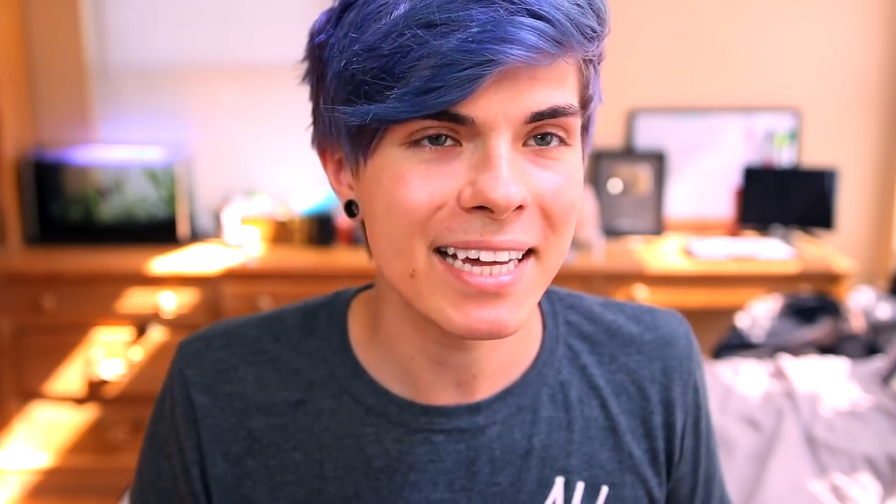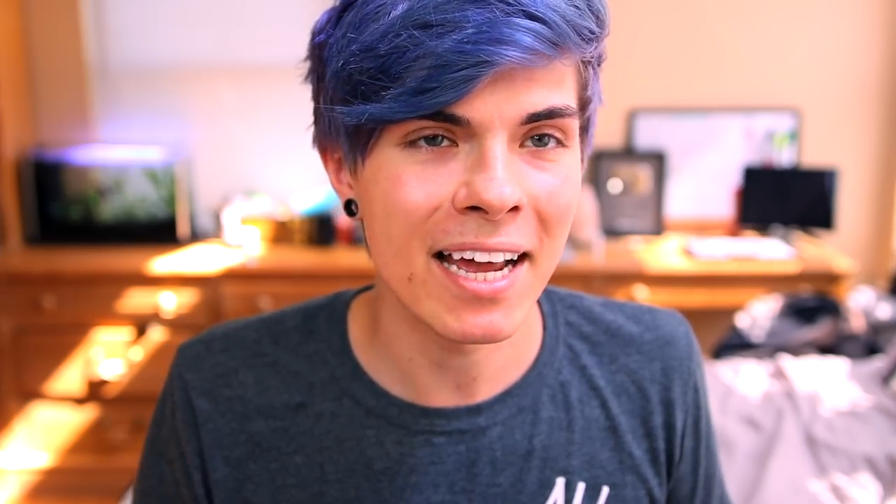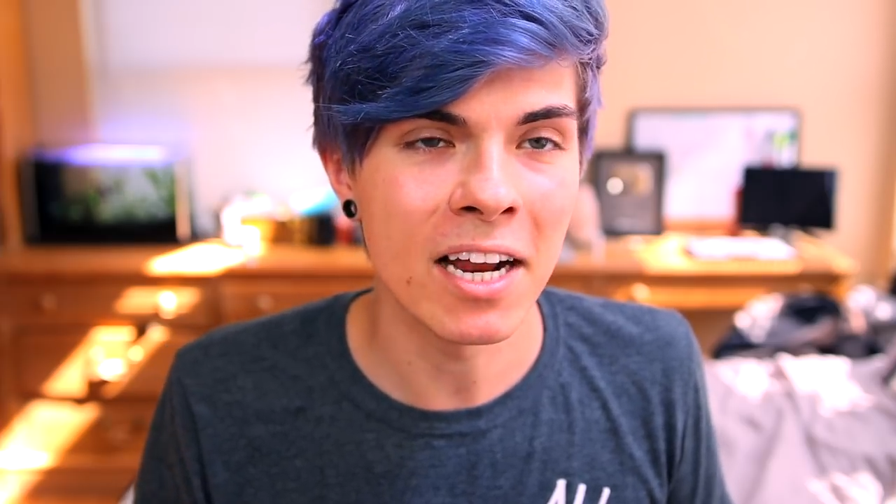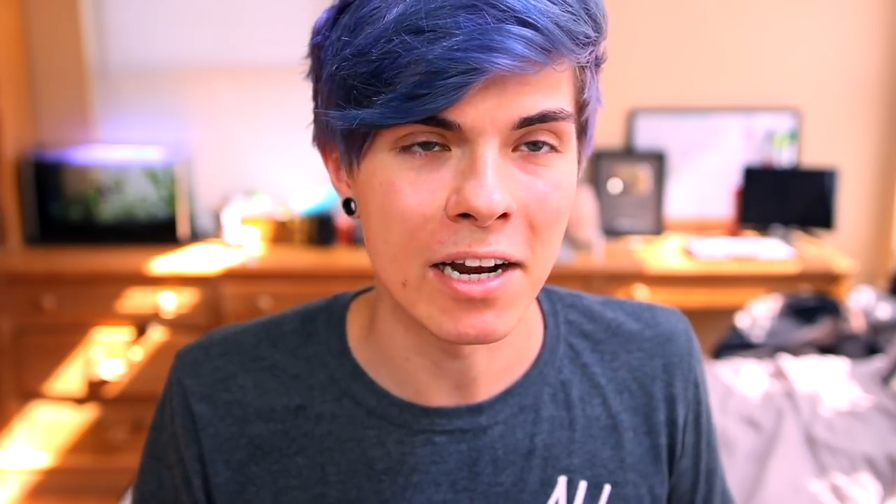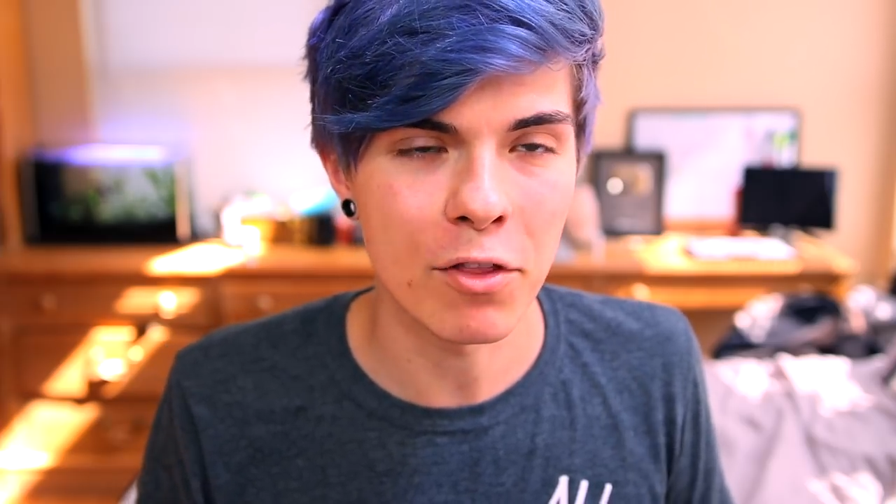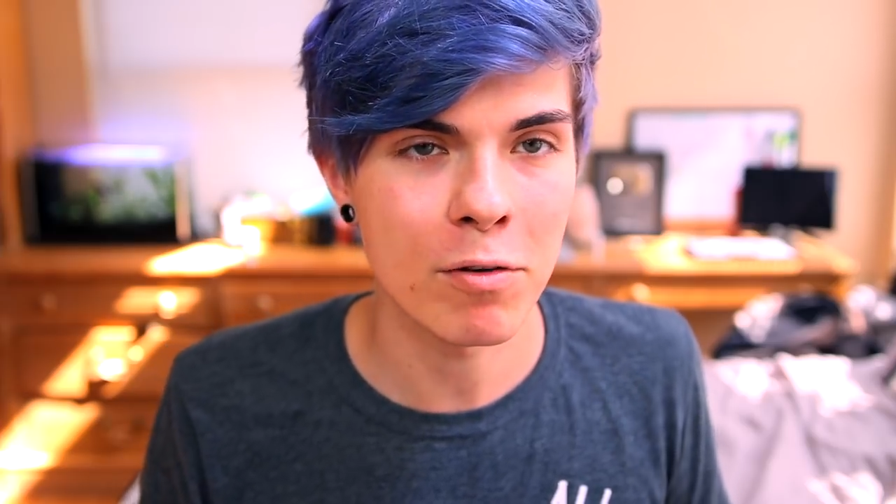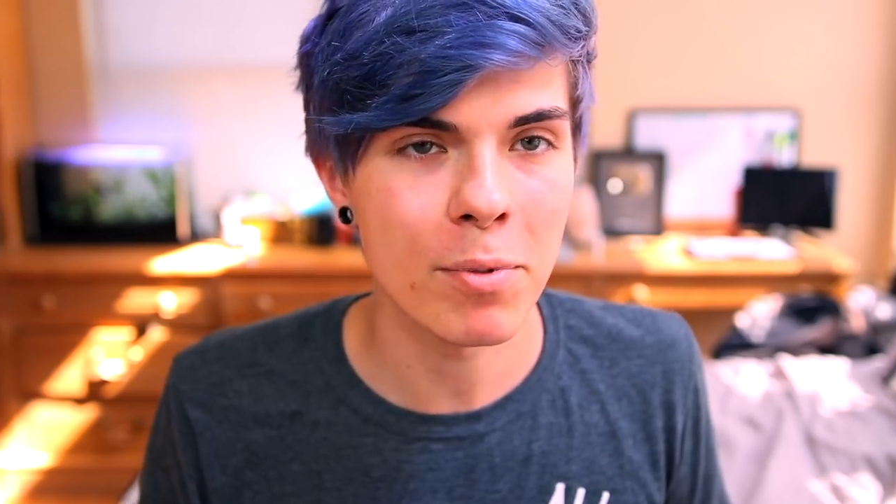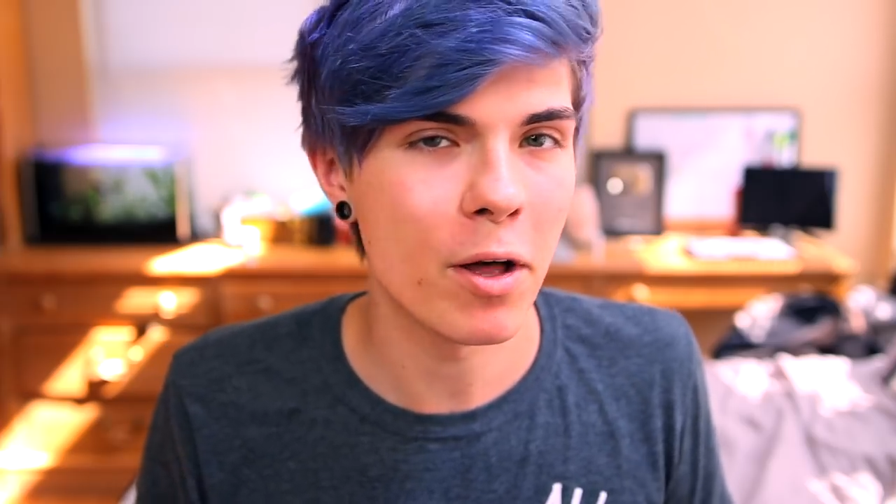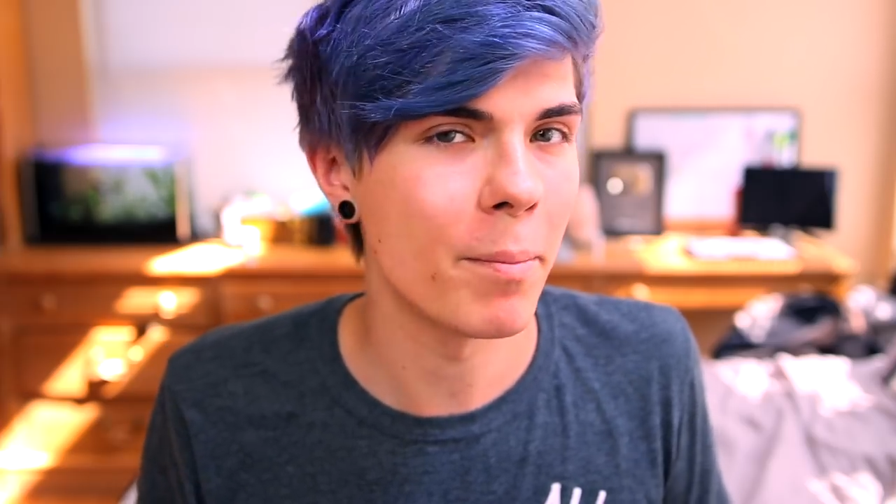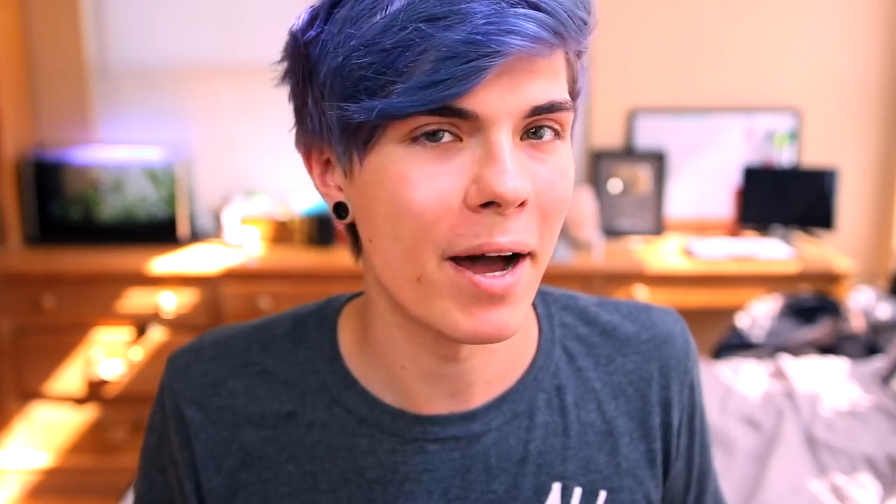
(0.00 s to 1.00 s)
get another
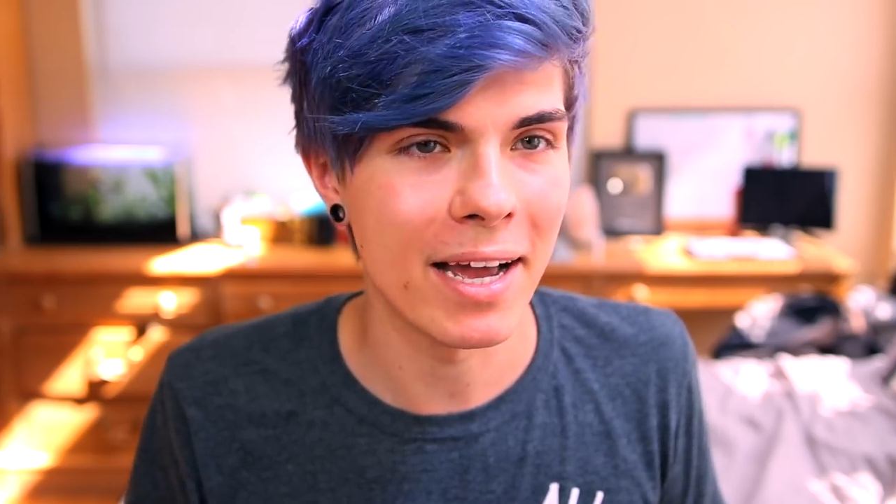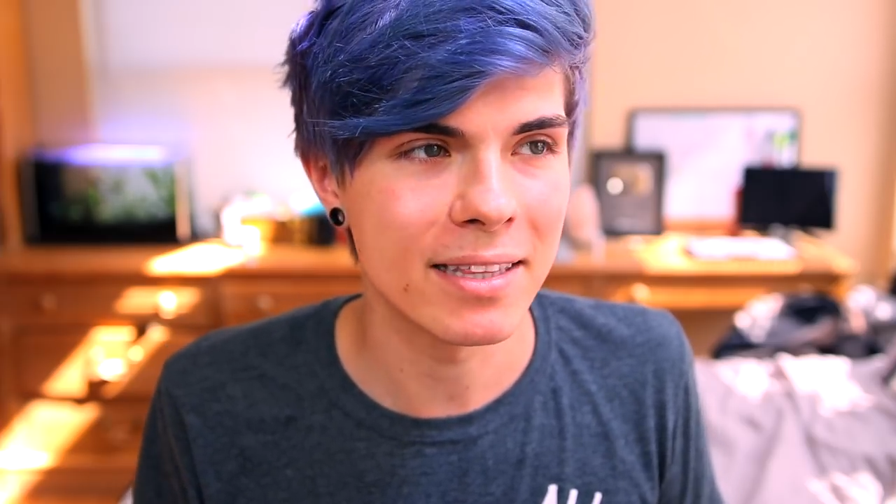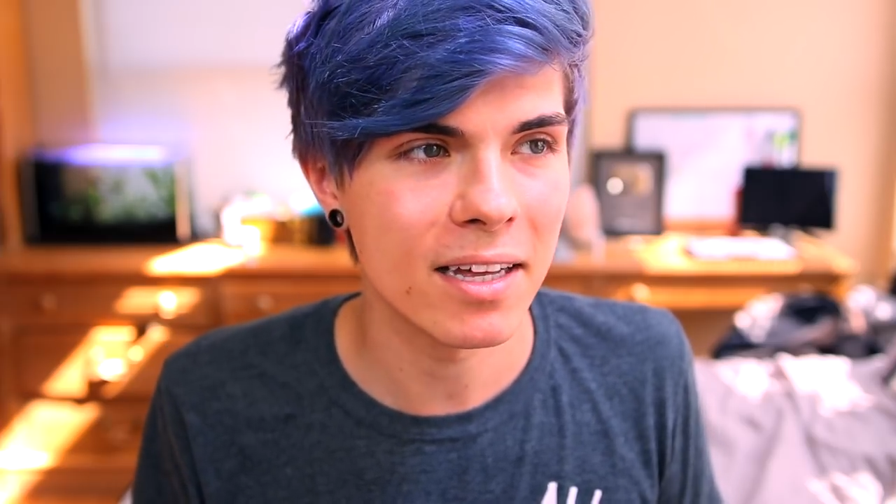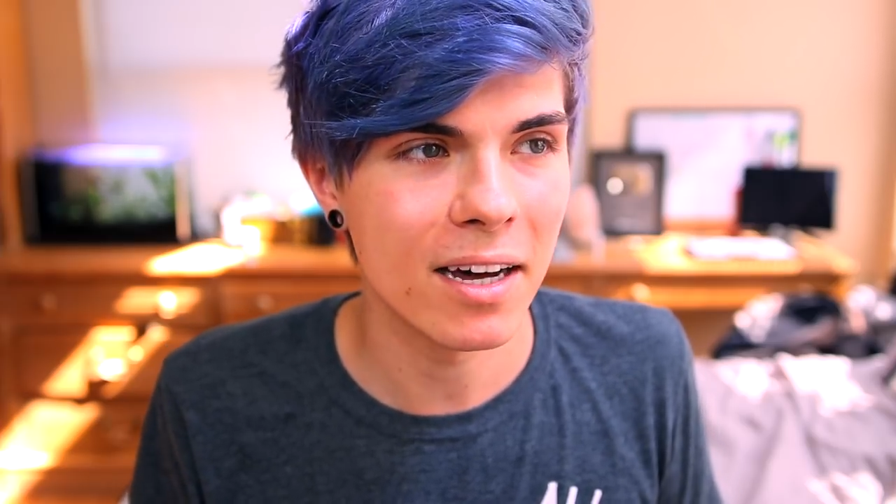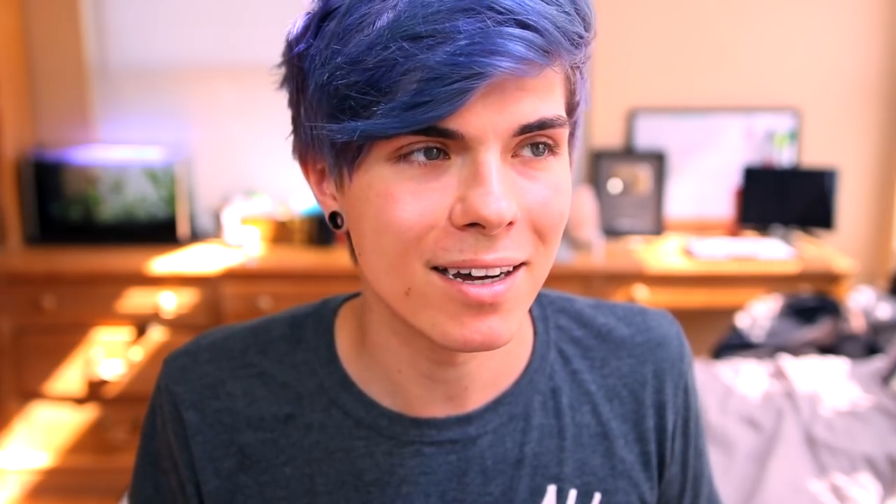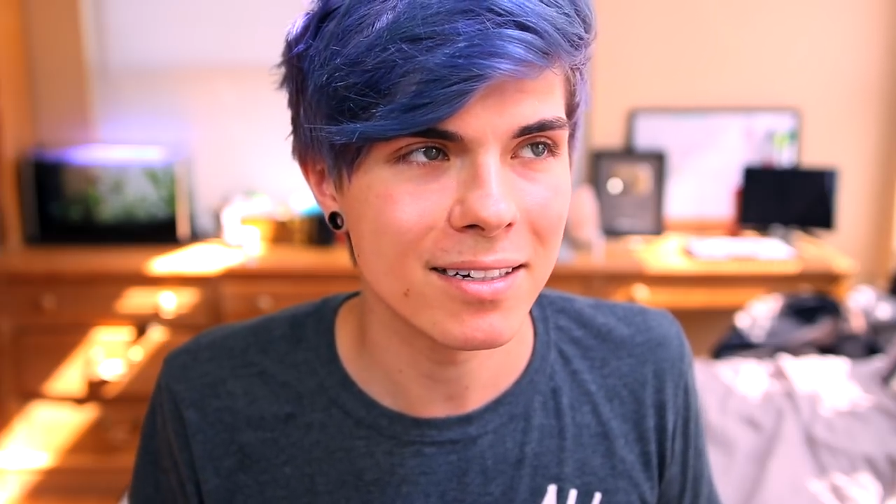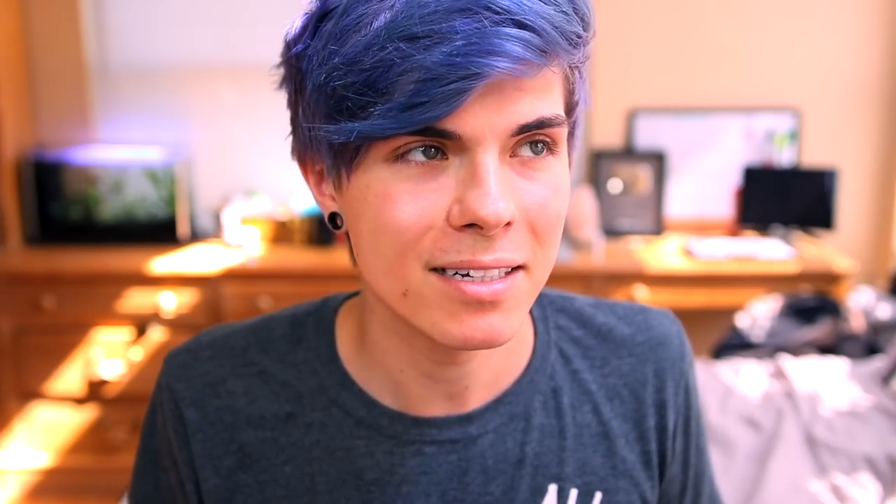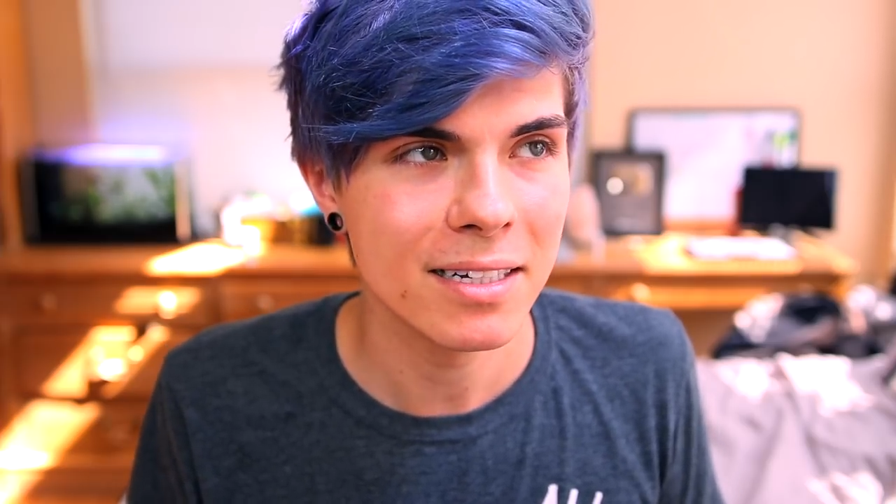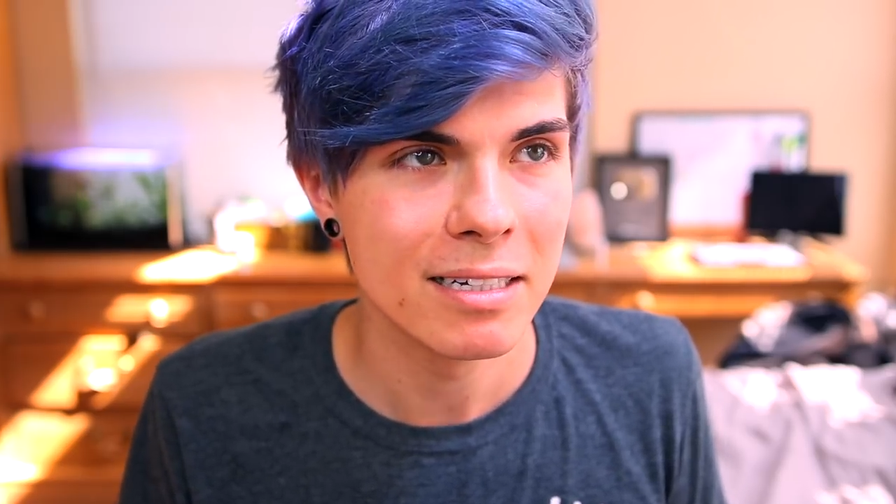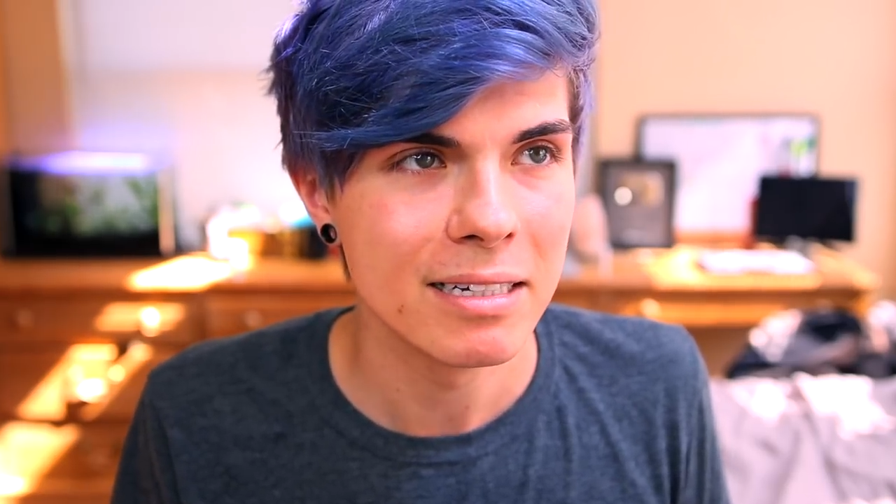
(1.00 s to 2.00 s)
ball python